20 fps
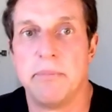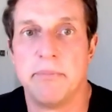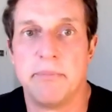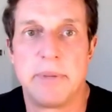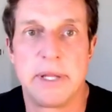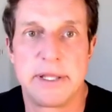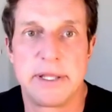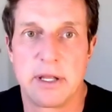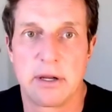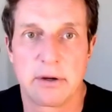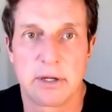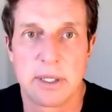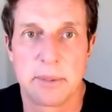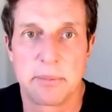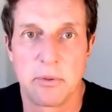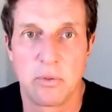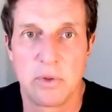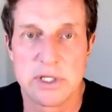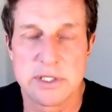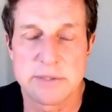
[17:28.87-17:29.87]
been there a
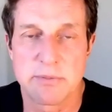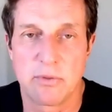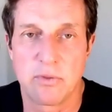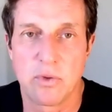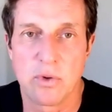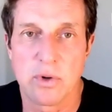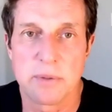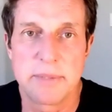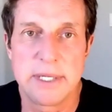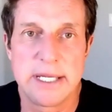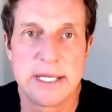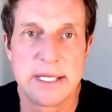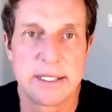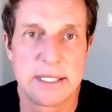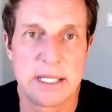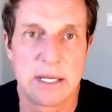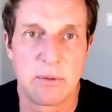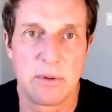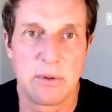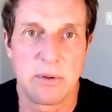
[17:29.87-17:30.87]
couple of weeks before me and
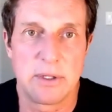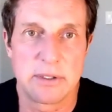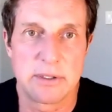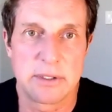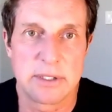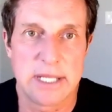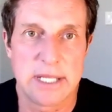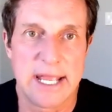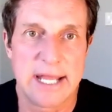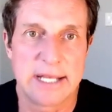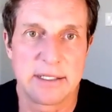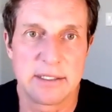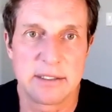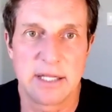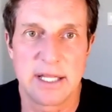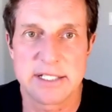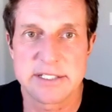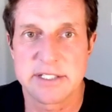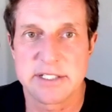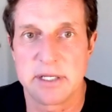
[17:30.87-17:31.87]
they they hadn't
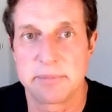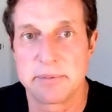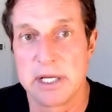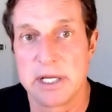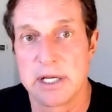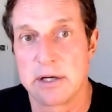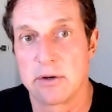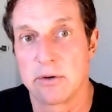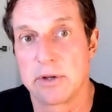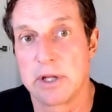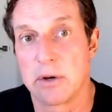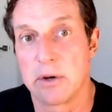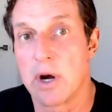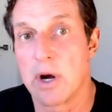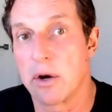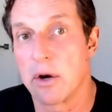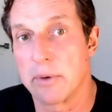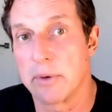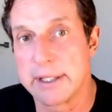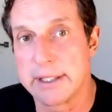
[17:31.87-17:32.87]
classed up yet or they were
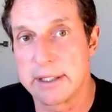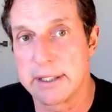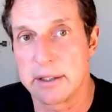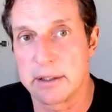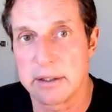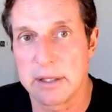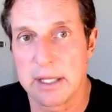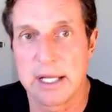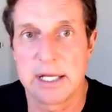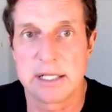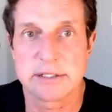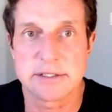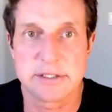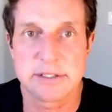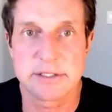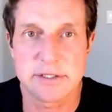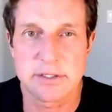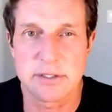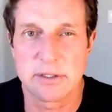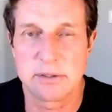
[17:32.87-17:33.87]
already in the class and
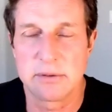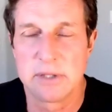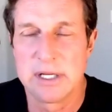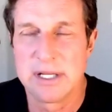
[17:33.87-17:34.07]
so